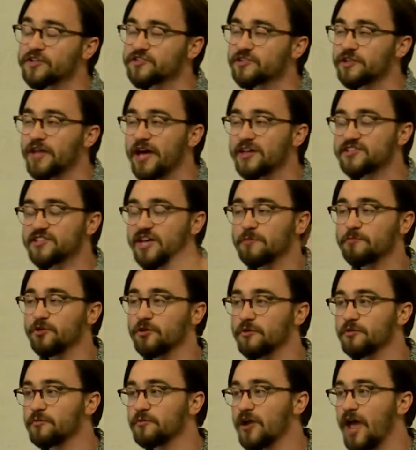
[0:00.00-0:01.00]
the last time
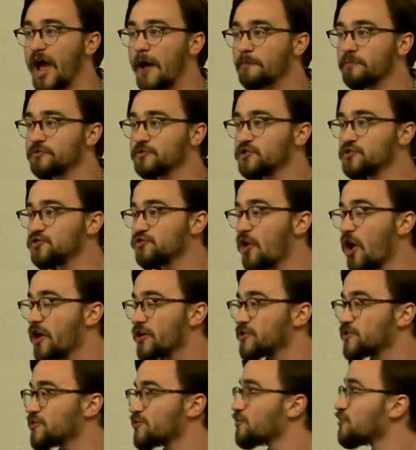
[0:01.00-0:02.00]
your app was drawn
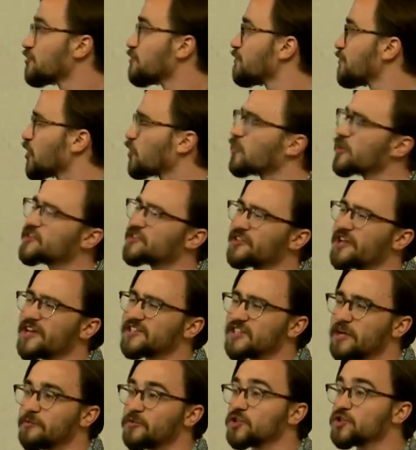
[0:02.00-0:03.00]
to, or when is the last
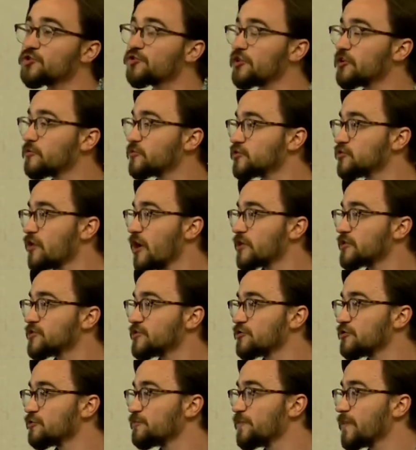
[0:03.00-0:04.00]
time the screen was drawn
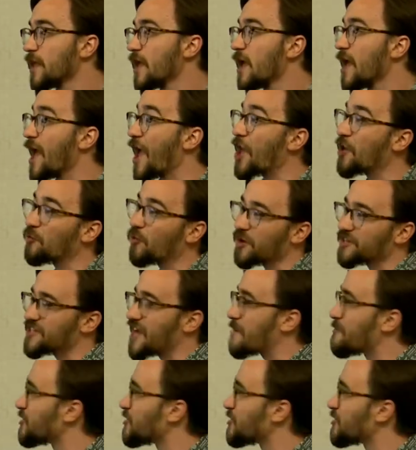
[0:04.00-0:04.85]
to, and what time